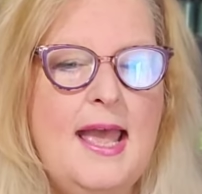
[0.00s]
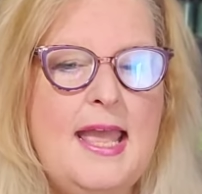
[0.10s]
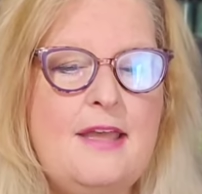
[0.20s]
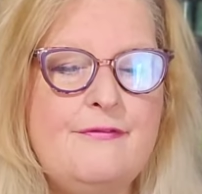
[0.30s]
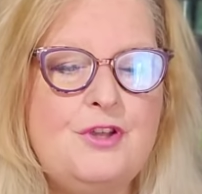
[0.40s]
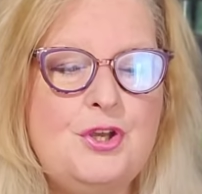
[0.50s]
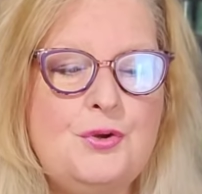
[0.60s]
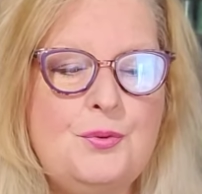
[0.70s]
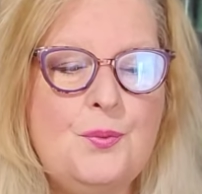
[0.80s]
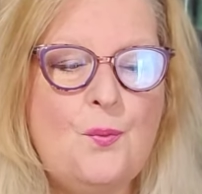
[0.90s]
If
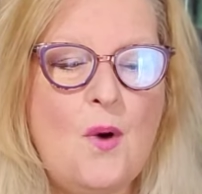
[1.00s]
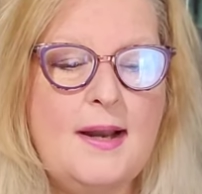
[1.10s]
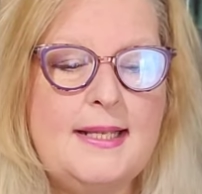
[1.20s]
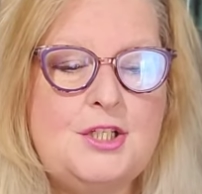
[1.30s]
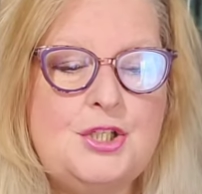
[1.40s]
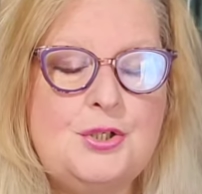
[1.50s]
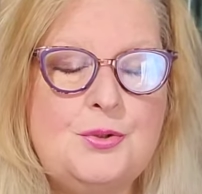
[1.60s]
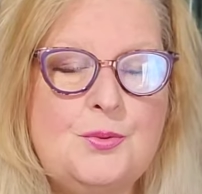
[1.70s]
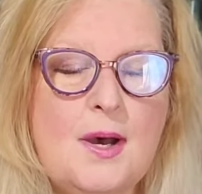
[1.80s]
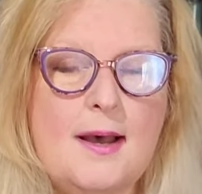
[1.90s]
you wanted
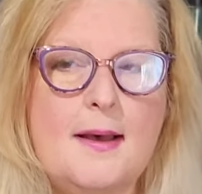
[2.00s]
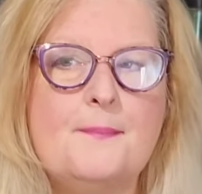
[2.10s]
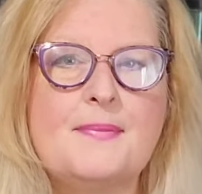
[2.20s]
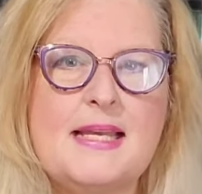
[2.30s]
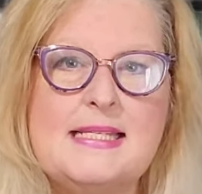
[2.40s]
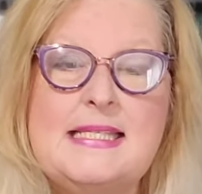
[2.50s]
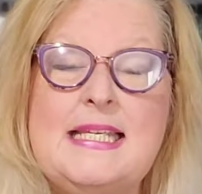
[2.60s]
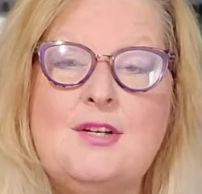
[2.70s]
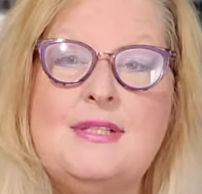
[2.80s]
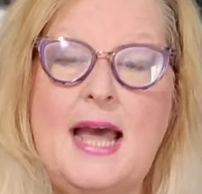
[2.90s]
to
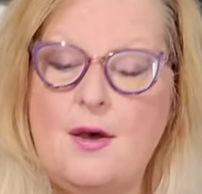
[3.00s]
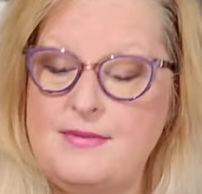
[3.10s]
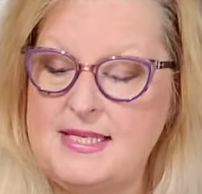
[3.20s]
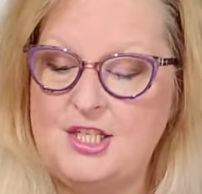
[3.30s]
seal down these